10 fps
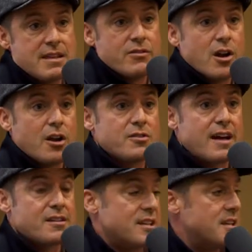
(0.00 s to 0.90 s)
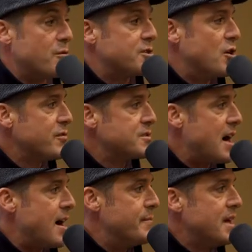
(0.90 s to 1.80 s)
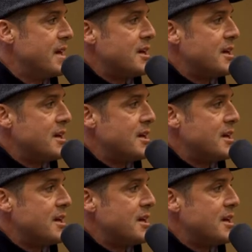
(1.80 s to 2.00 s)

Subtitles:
even 100,000 a year with the overtime.